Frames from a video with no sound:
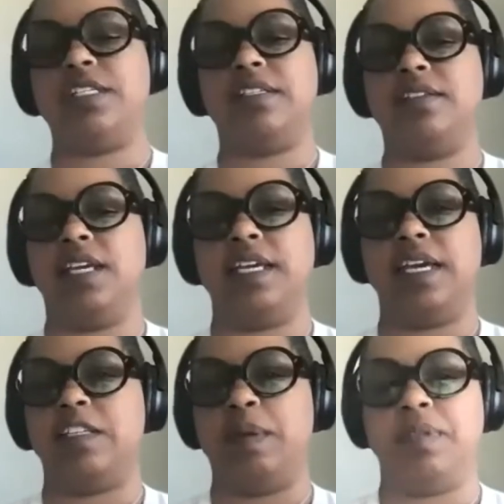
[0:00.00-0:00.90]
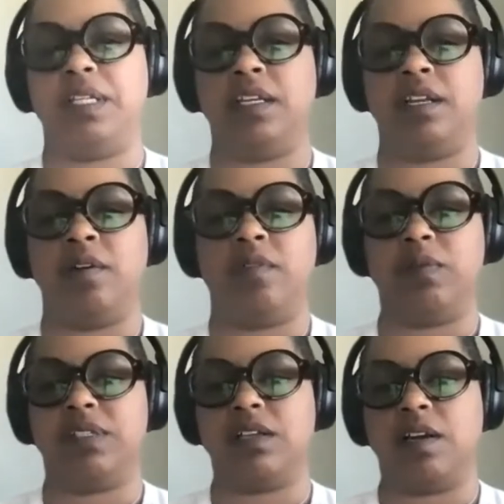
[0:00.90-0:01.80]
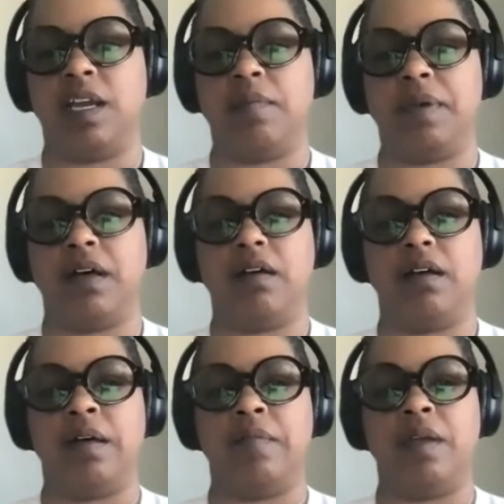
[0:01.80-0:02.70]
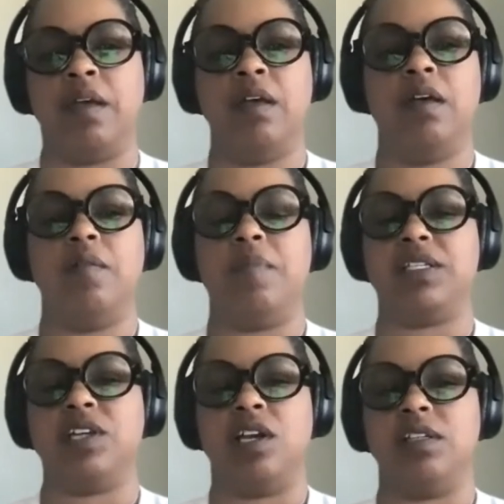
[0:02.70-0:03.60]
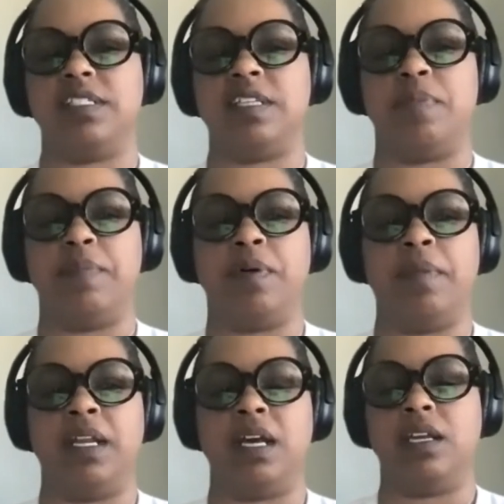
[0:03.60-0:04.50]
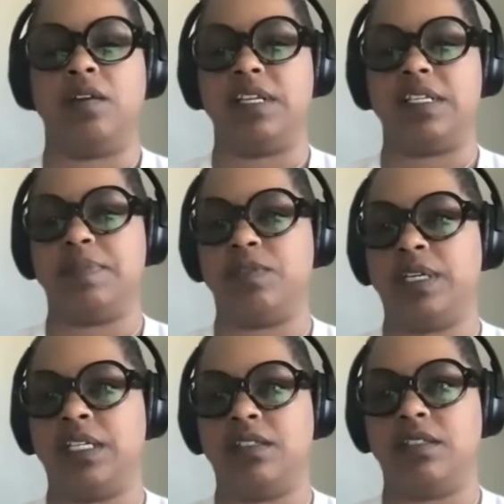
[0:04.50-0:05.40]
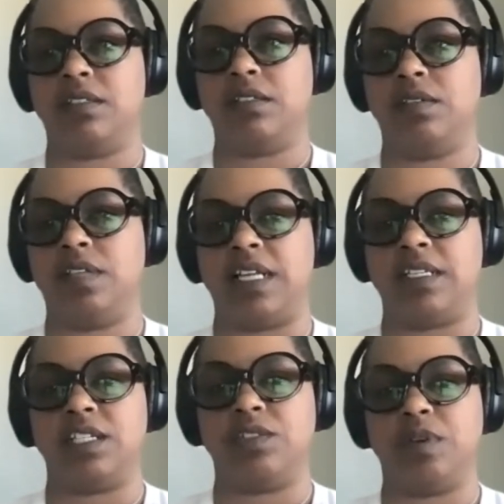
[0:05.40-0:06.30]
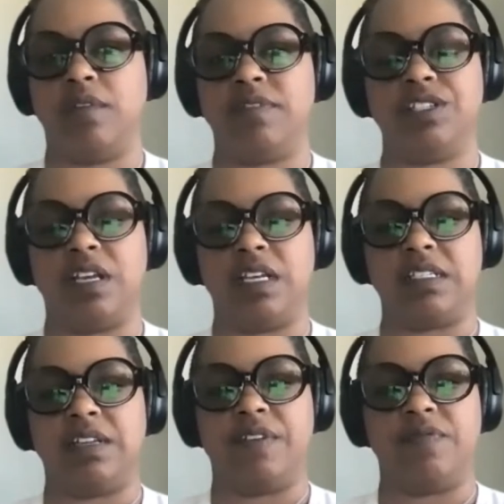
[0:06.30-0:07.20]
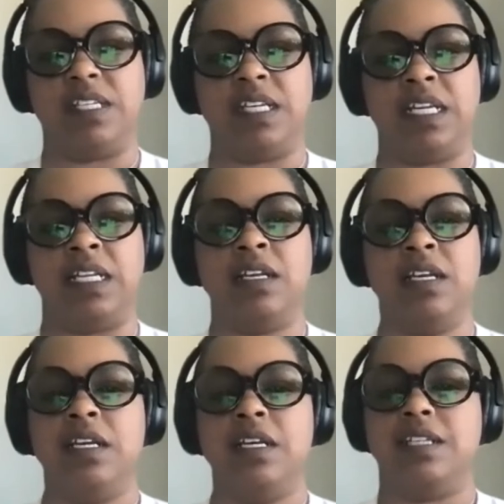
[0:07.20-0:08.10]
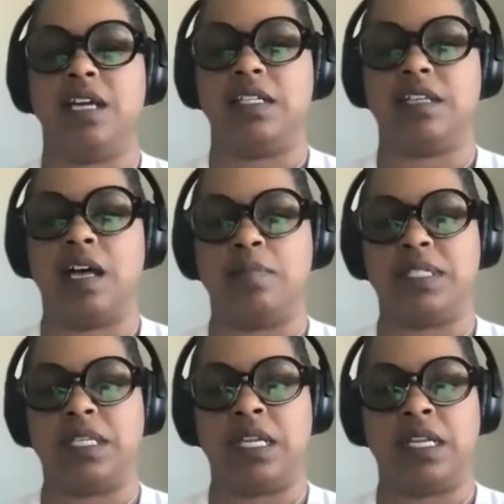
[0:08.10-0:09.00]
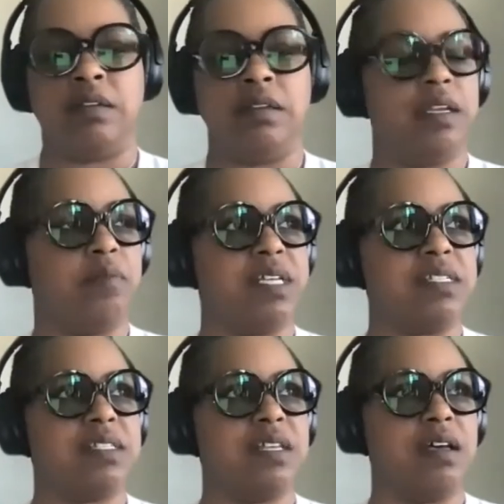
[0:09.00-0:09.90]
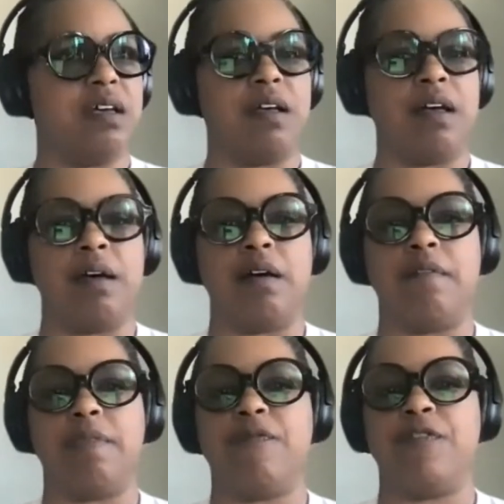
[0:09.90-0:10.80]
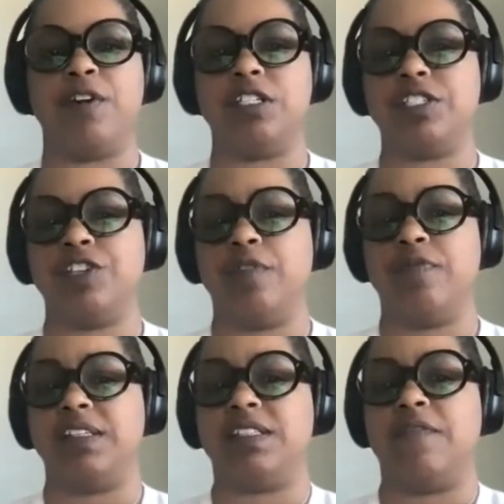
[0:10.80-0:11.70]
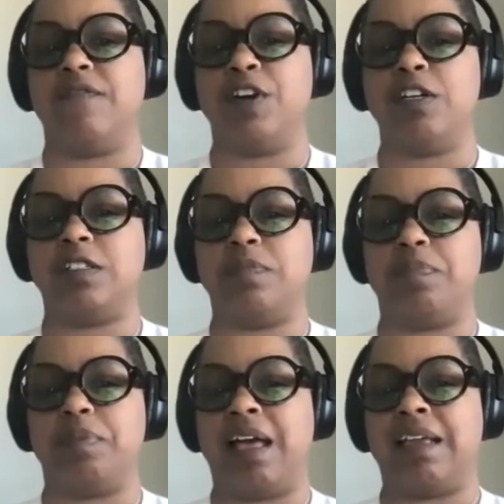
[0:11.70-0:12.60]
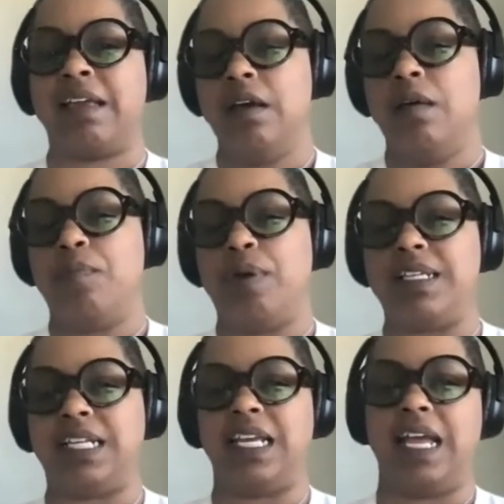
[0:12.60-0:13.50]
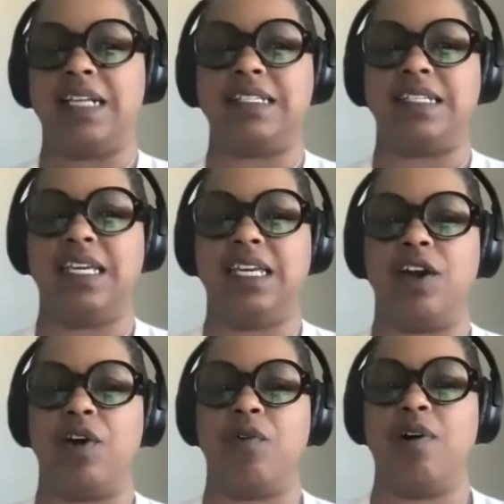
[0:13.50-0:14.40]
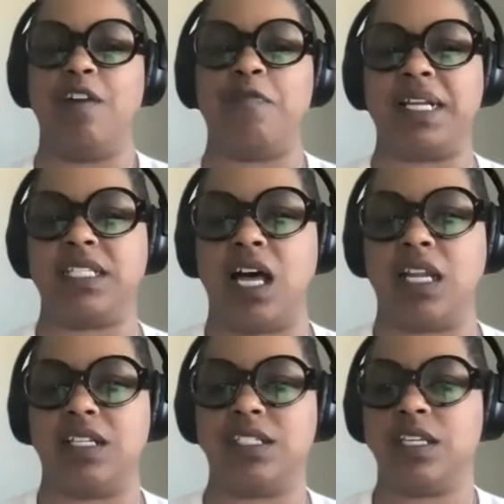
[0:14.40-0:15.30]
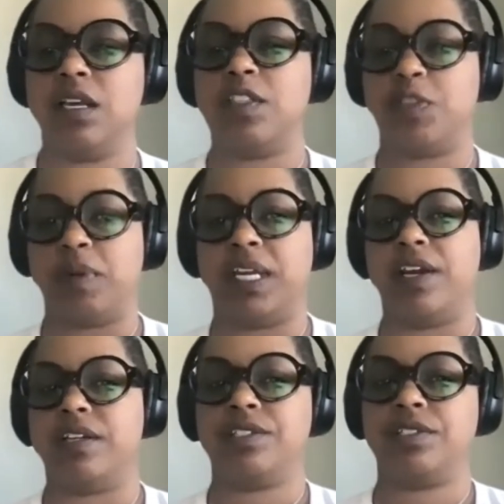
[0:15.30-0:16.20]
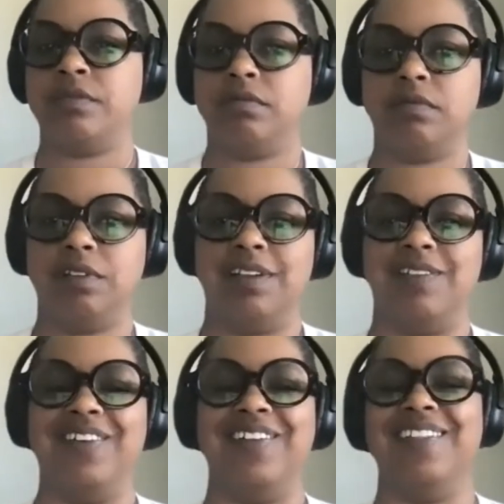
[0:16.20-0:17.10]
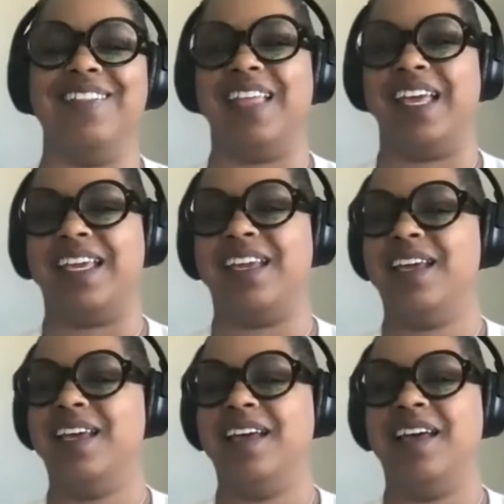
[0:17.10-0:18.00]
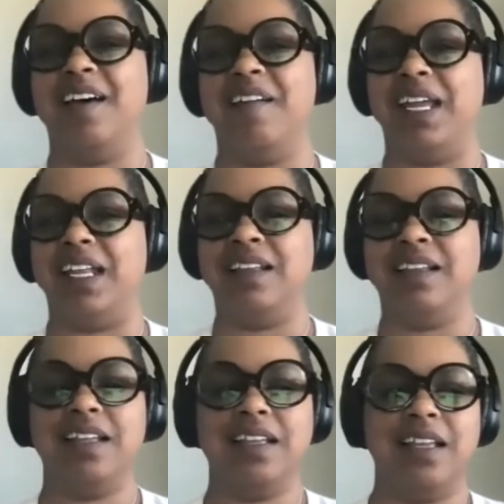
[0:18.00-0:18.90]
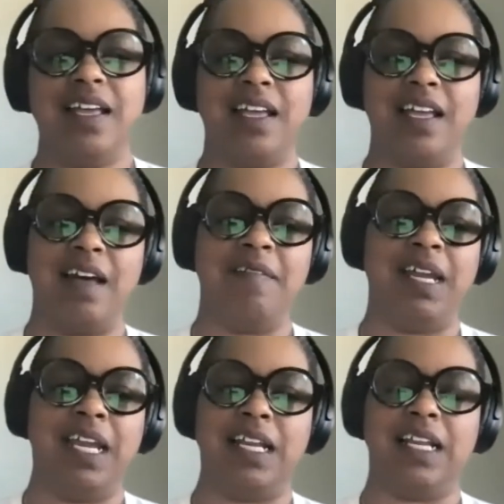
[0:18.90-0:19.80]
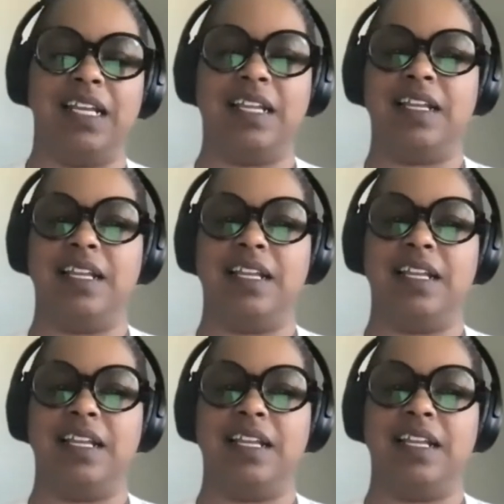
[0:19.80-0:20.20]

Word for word: just in case people didn't know, when I was talking about um, McDonald's, some people may not know this, between two thousand twelve and two thousand fifteen, Don Thompson was the uh, first, served as the first black president and C E O of McDonald's, three years. Mm-hmm. like, I That's mean, it. I mean,